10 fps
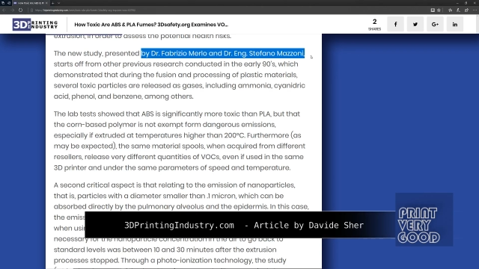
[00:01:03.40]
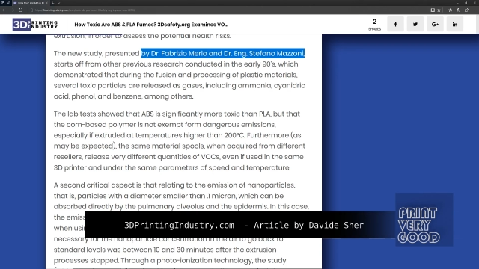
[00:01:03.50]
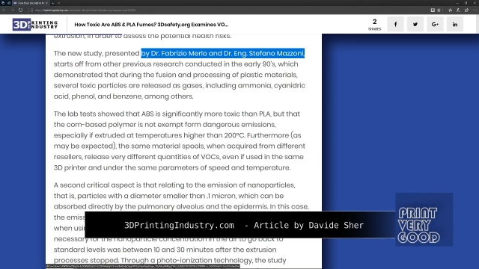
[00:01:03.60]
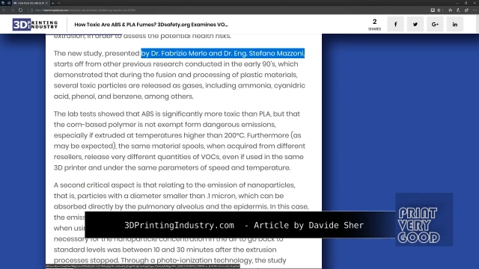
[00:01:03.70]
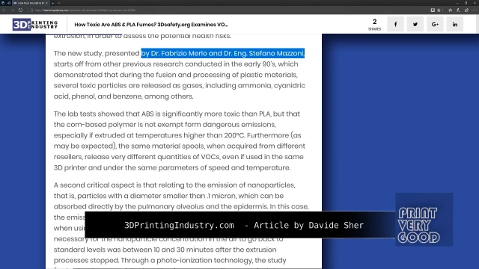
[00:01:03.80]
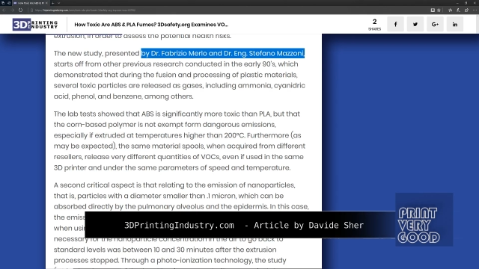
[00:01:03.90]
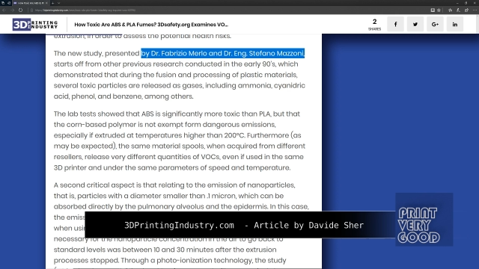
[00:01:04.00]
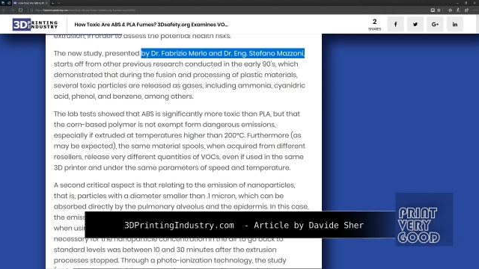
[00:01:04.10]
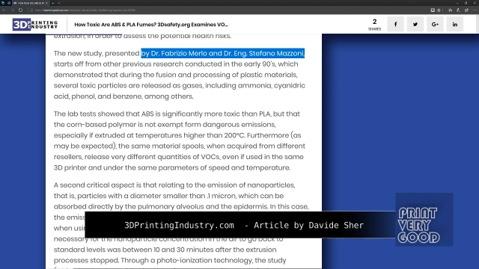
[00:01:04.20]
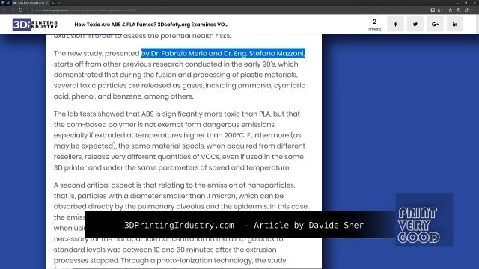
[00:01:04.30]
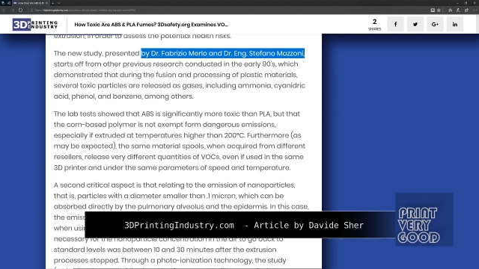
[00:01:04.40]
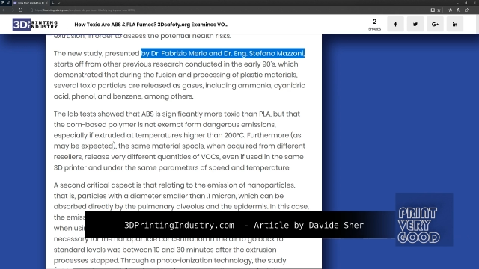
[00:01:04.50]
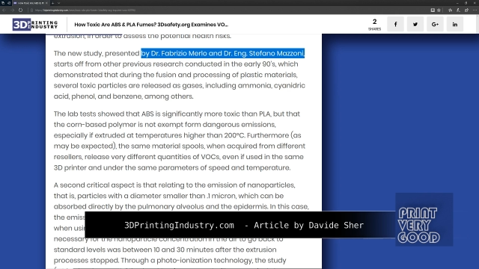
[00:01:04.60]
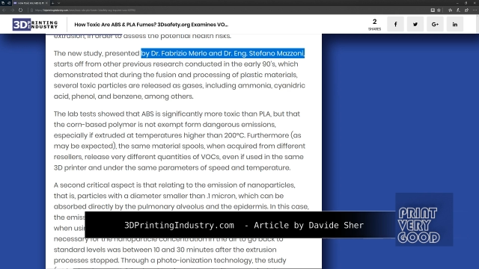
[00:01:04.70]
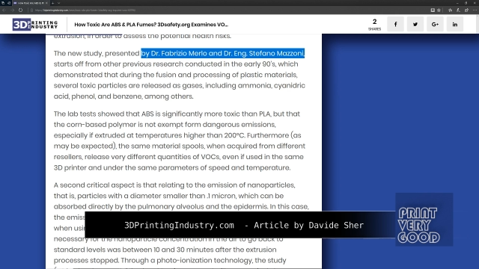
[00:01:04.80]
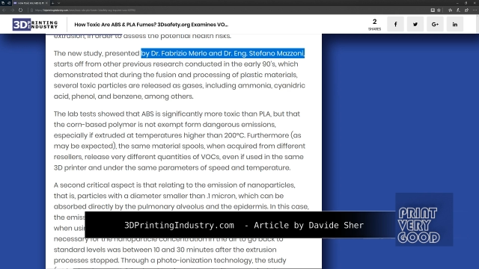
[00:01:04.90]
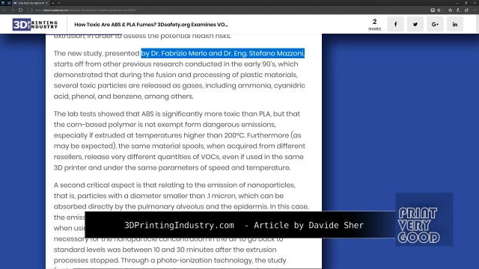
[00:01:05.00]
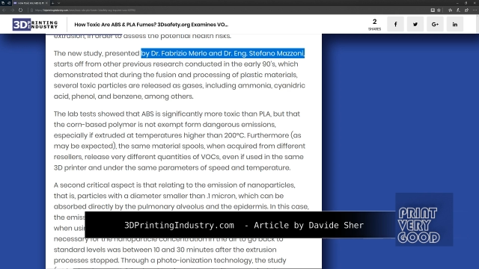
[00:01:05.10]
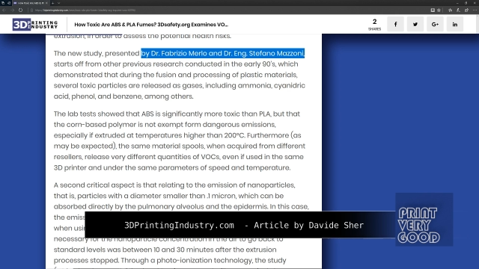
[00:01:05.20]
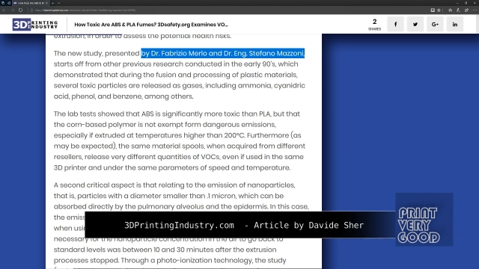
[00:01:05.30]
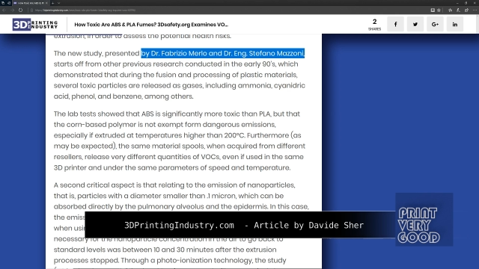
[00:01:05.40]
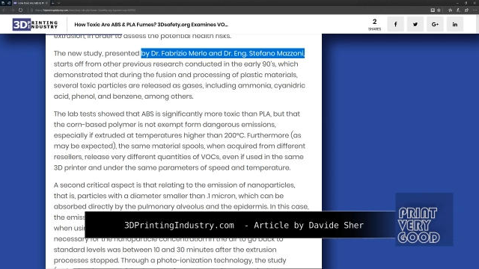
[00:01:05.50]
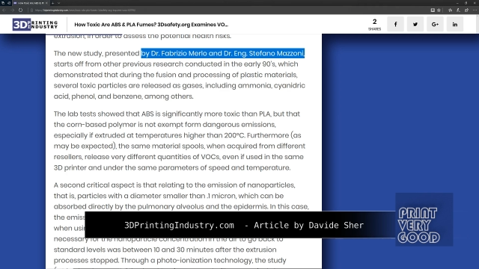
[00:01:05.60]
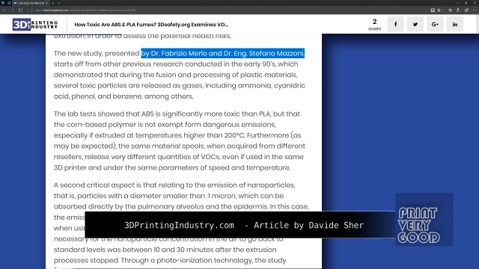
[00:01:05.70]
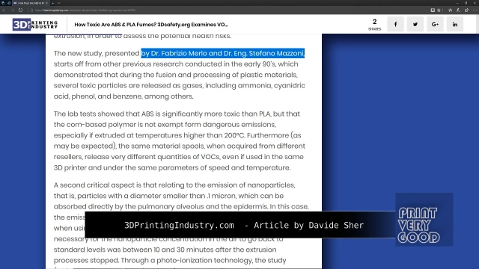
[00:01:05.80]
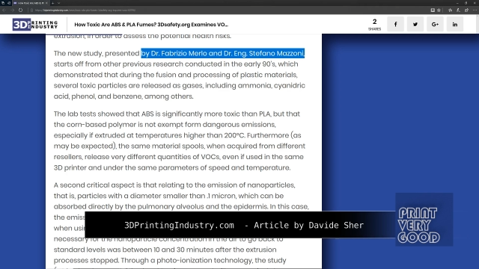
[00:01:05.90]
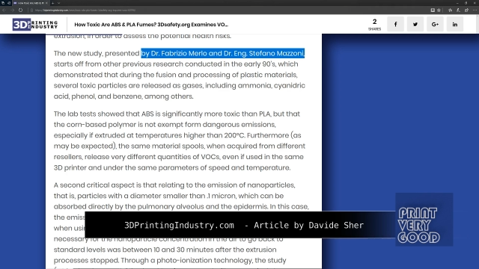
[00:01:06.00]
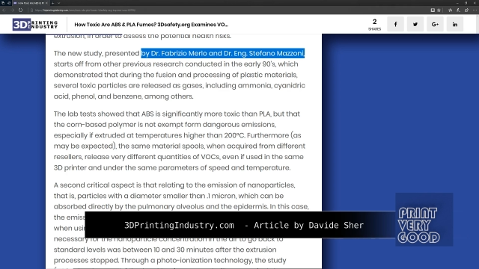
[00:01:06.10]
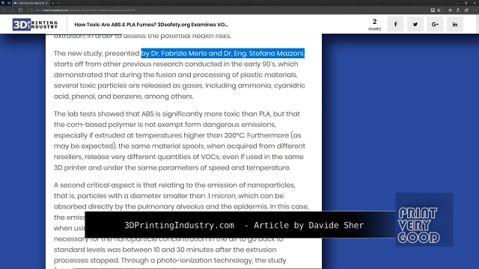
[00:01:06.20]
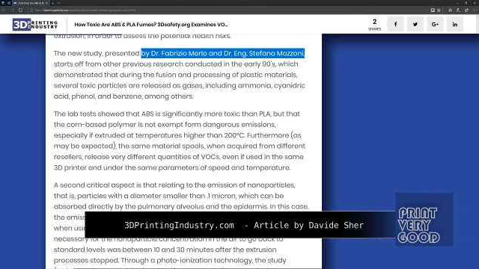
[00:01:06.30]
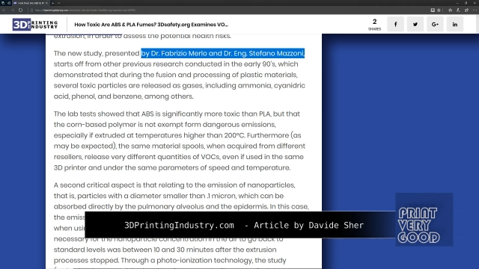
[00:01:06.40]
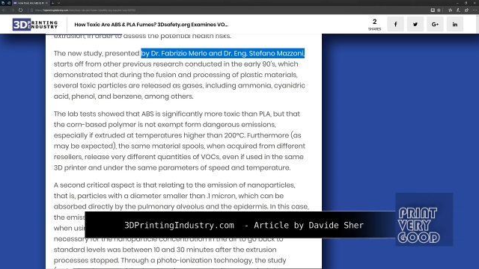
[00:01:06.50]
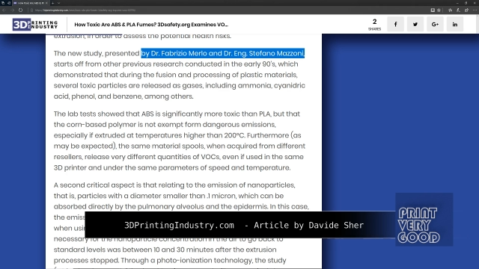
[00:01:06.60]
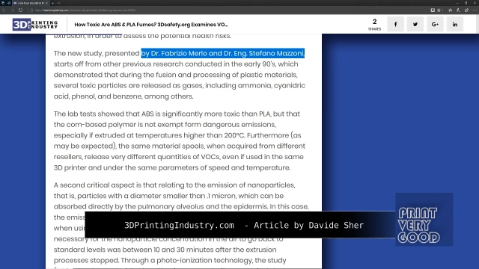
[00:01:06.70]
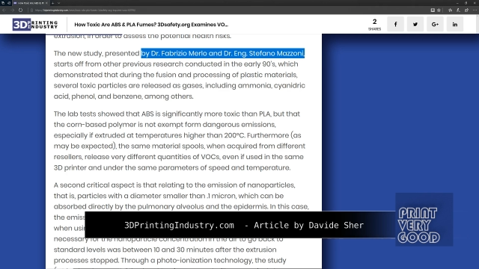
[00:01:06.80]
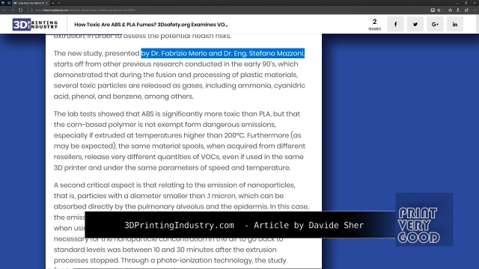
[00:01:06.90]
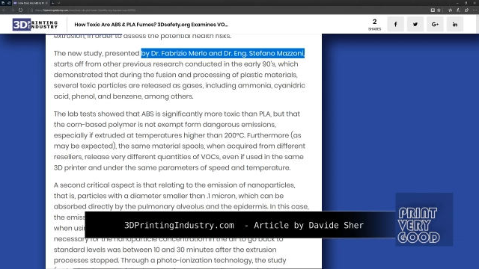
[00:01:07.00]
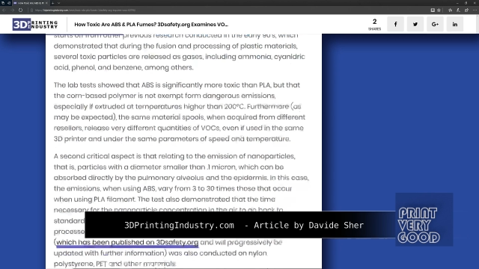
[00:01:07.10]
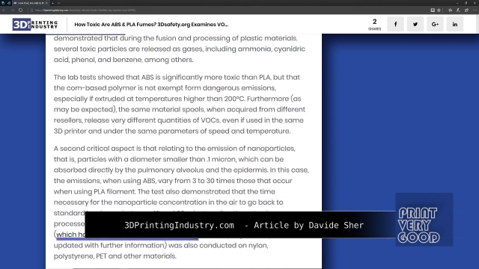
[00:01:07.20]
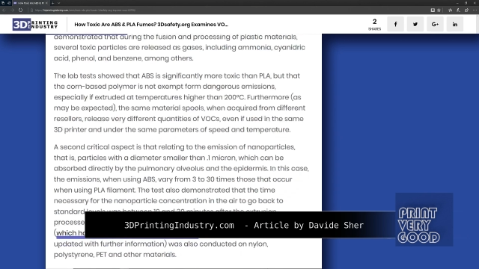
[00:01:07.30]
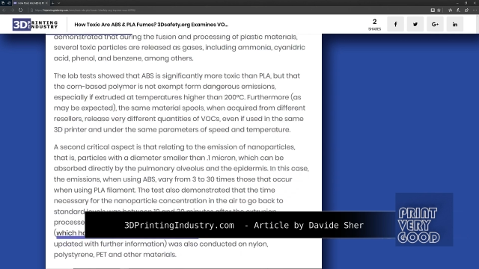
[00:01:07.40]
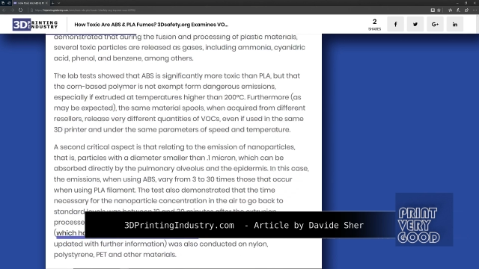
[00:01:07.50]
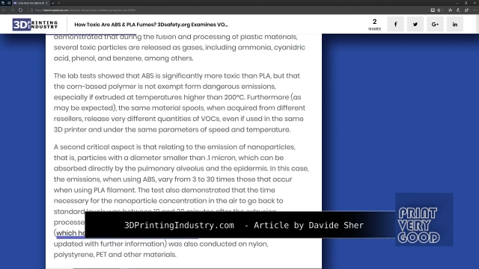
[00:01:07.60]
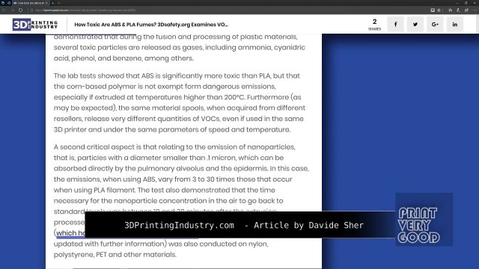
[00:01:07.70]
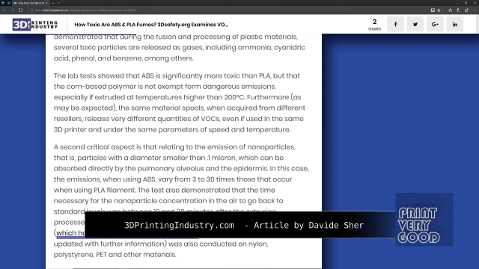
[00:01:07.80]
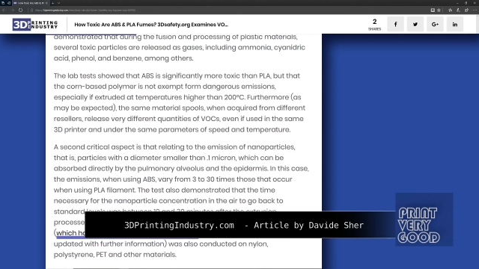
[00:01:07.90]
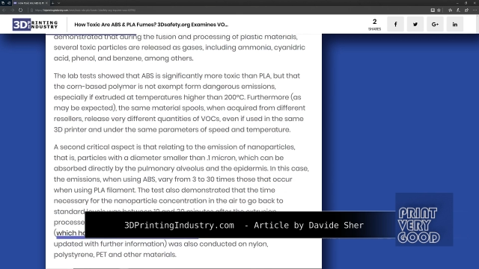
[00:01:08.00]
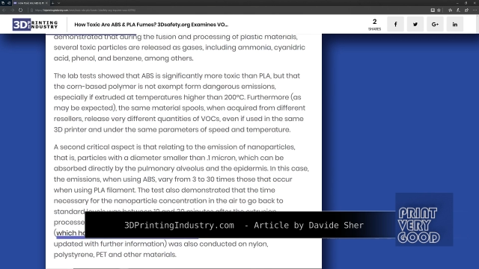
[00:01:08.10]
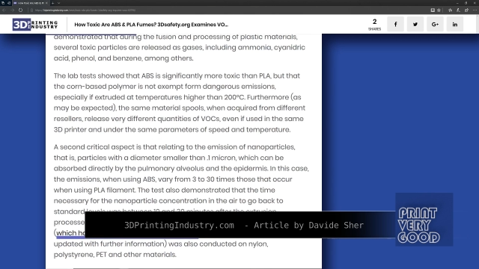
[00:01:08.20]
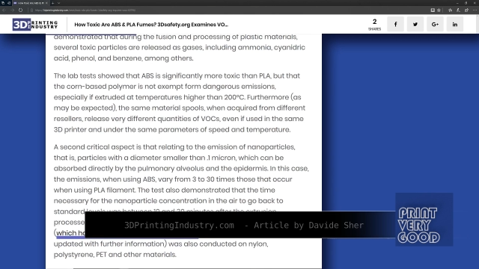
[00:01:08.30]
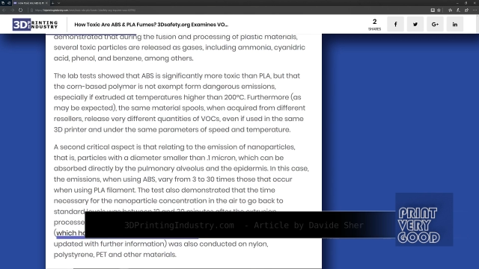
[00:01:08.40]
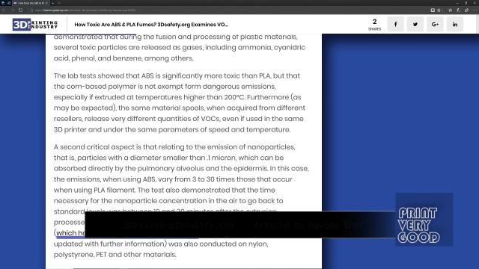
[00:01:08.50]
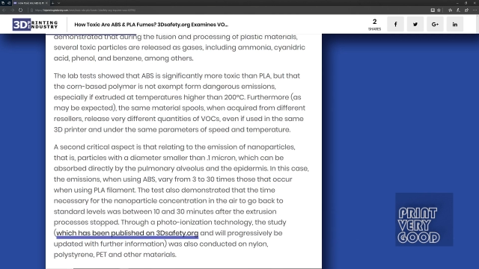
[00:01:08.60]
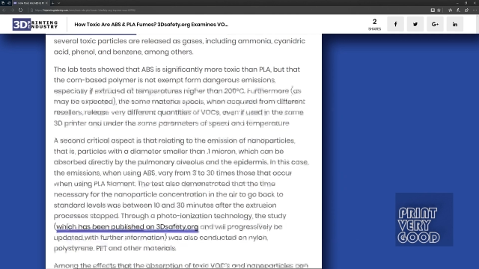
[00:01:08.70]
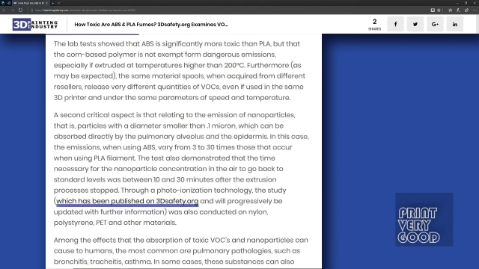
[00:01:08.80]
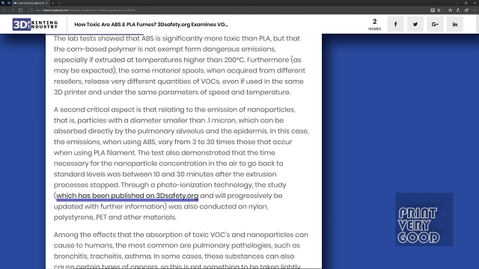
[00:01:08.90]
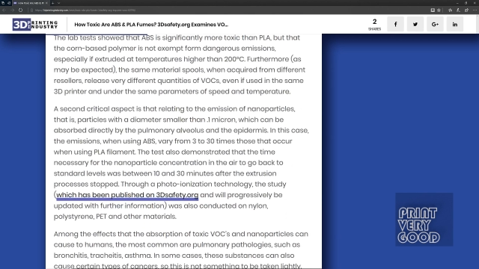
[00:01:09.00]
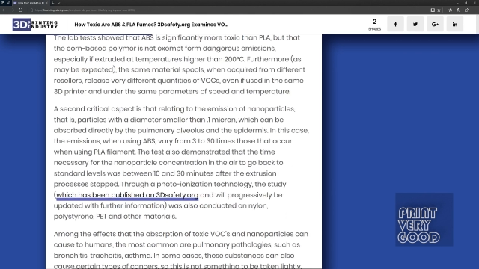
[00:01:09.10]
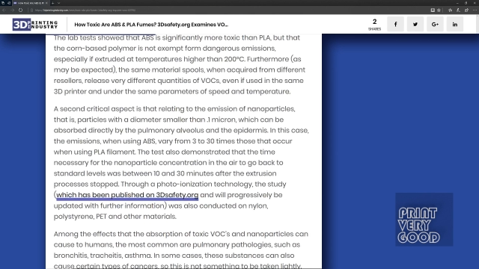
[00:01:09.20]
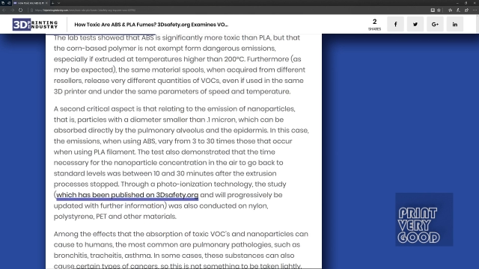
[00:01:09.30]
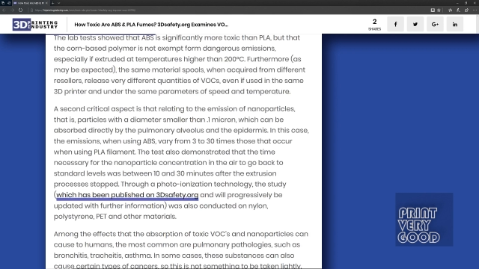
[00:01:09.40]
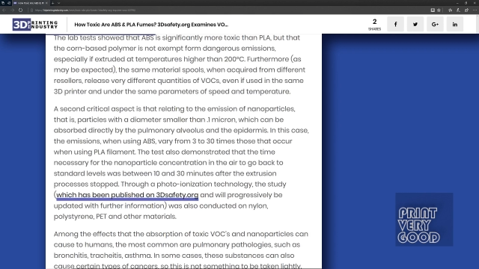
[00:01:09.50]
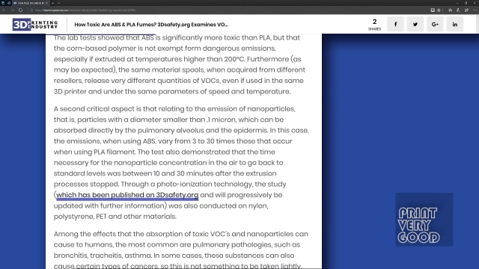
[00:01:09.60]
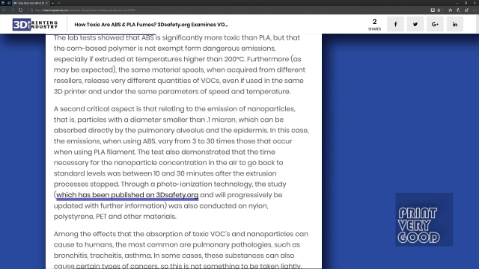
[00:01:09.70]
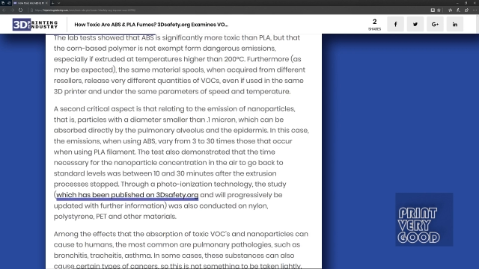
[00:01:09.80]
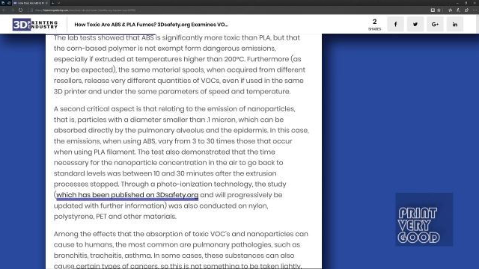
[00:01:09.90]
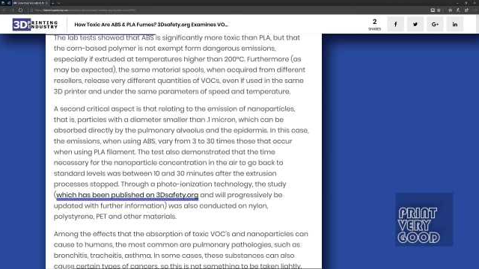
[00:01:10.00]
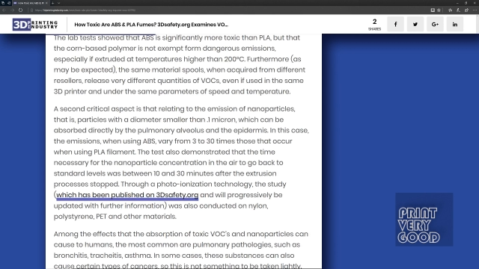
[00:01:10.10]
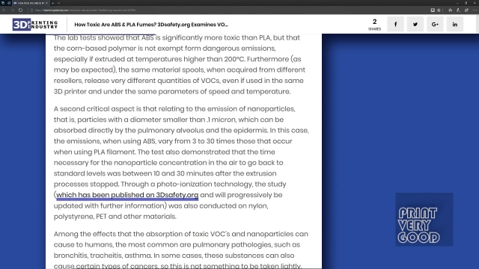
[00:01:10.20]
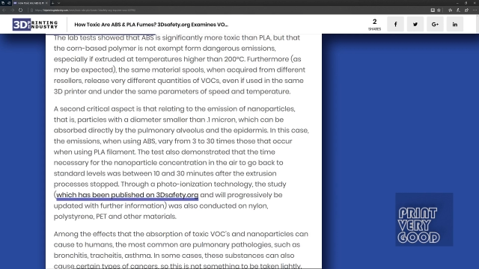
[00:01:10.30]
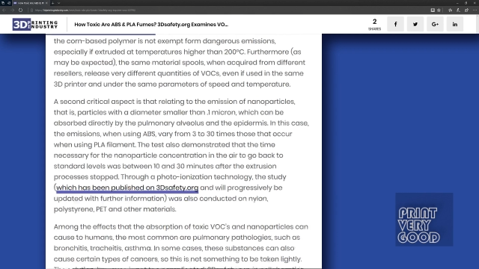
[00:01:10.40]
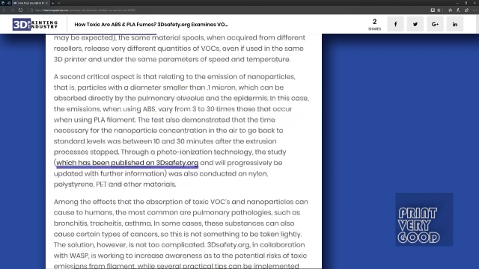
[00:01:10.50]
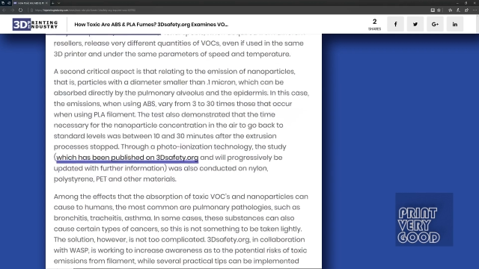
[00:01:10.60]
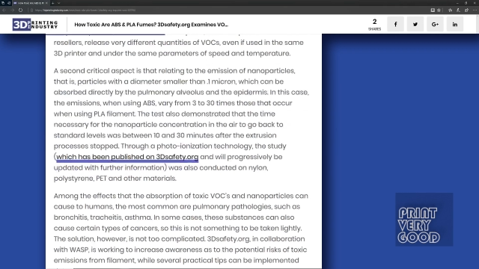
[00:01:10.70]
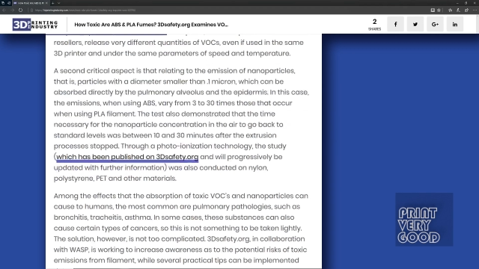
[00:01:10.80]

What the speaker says: [unreadable: no face in view]